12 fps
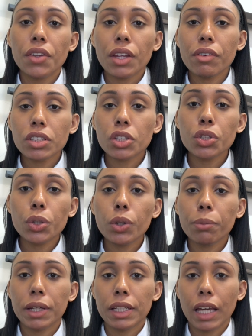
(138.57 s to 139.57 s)
There is a newer
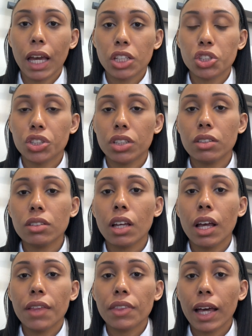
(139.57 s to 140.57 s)
medication
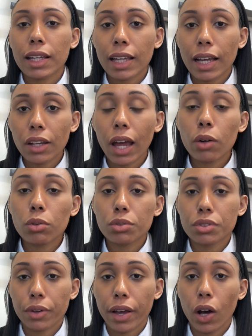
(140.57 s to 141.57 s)
that can now
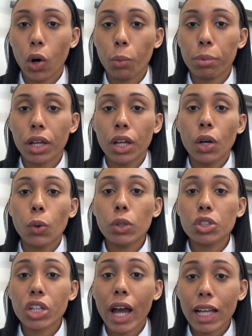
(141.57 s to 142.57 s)
also help,
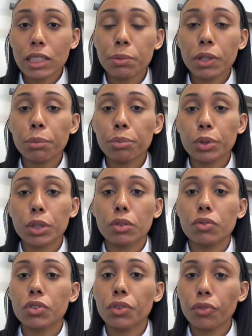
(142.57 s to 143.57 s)
which has been
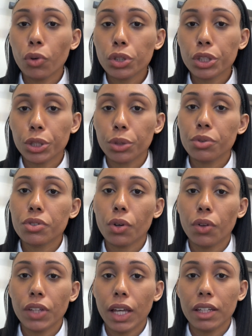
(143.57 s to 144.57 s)
approved for use
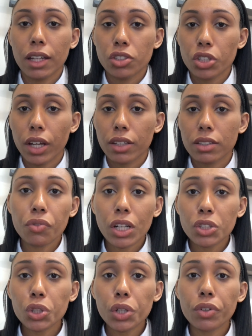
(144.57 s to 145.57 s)
on the NHS.
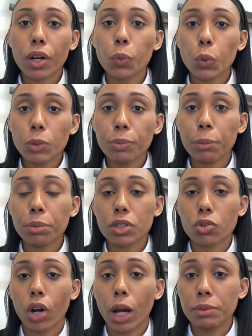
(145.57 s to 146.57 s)
Vydura would be
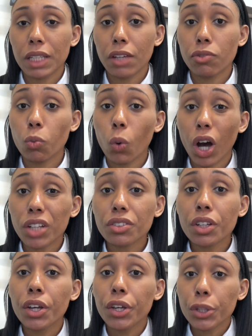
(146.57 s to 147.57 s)
prescribed if 1.